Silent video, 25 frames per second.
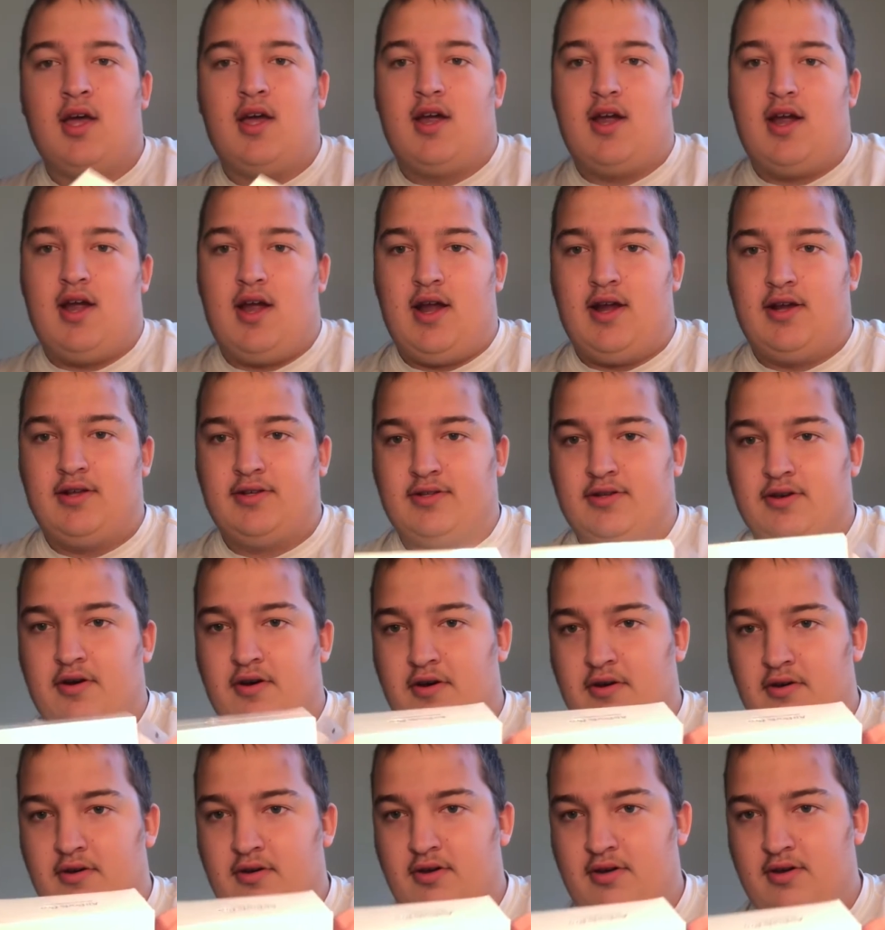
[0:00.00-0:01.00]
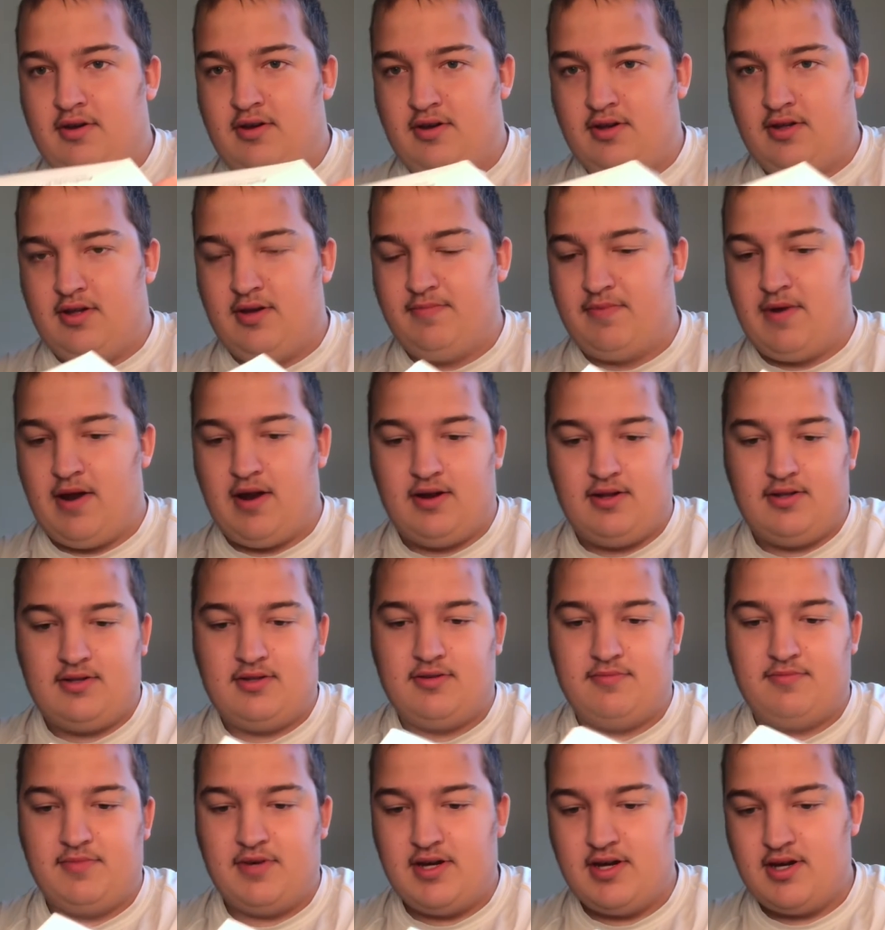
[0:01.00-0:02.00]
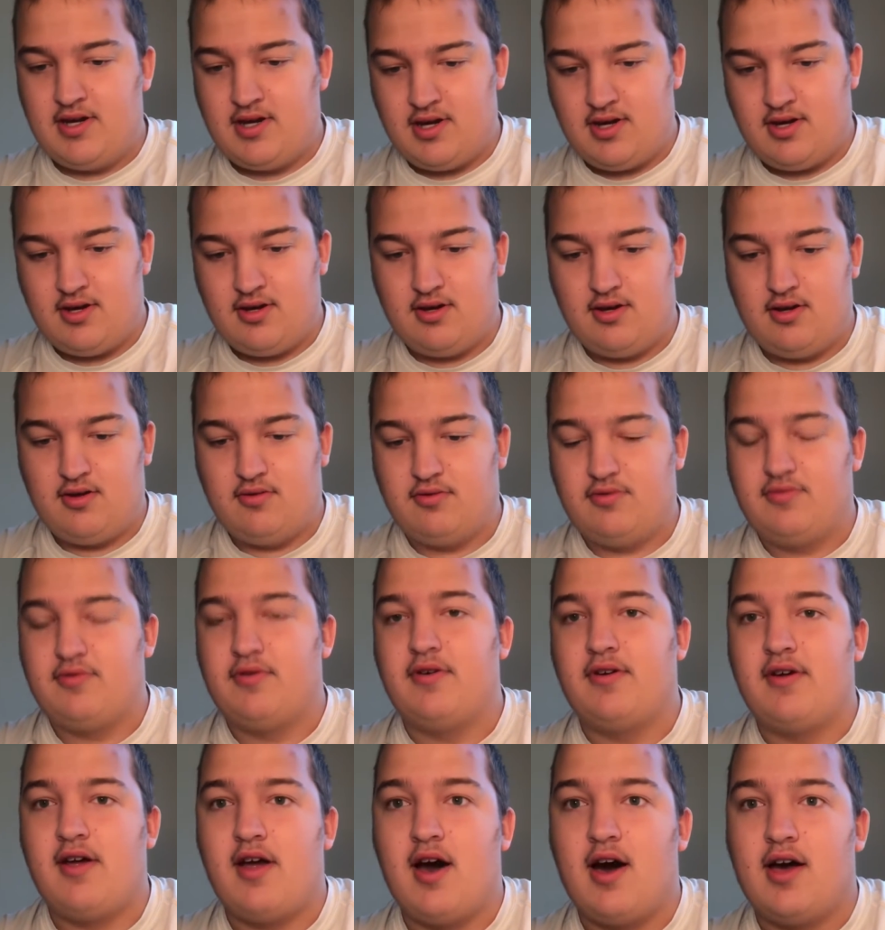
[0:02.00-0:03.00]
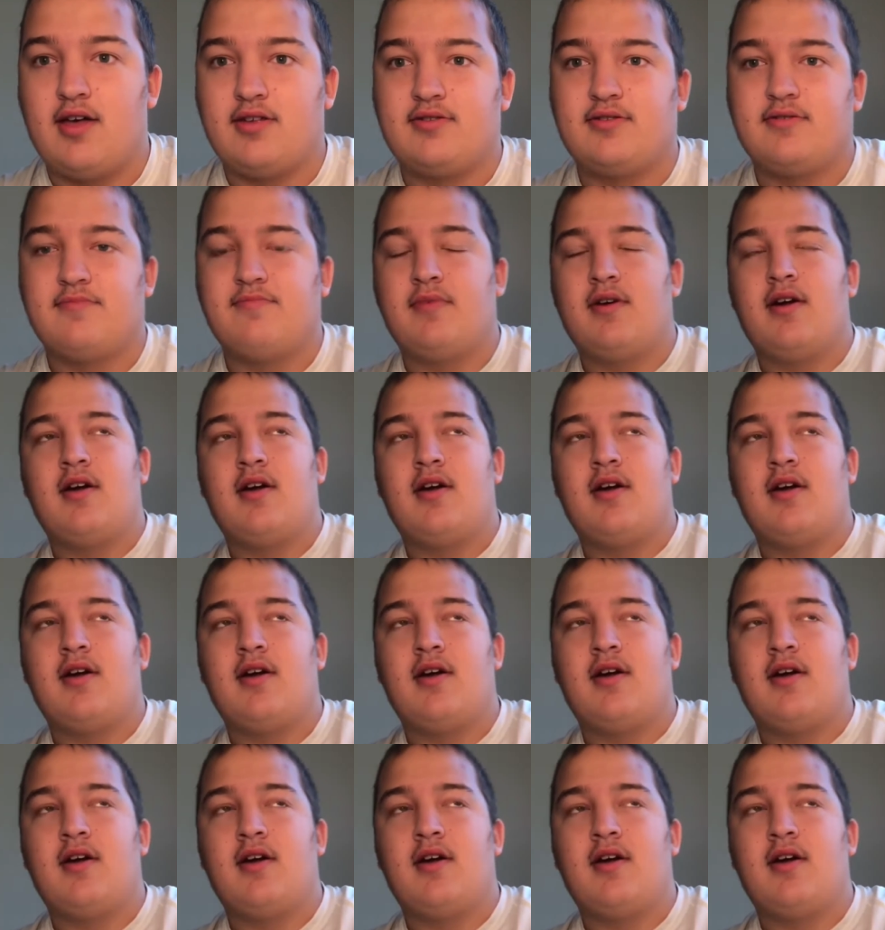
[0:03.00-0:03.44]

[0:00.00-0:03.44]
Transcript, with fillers: And so they brought it to me, it was really awesome.